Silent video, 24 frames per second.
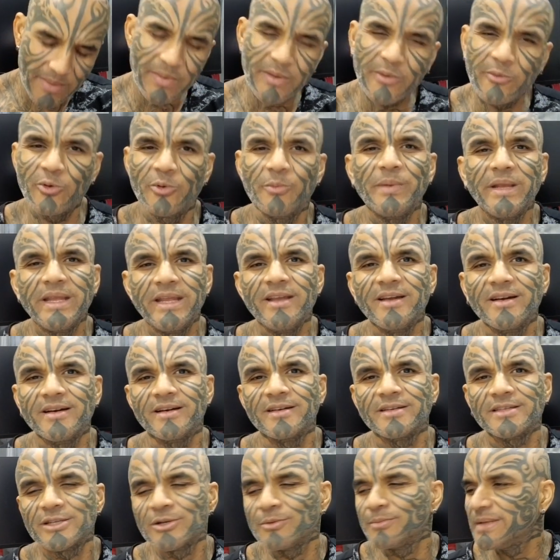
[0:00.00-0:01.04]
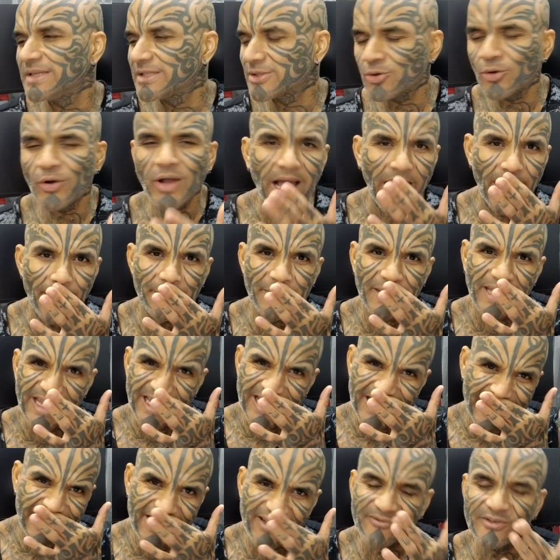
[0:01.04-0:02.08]
would be here. She'd be so happy
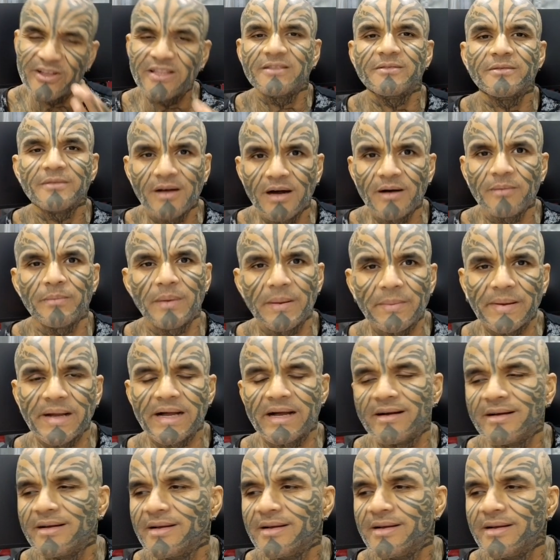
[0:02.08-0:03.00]
eating with her papa.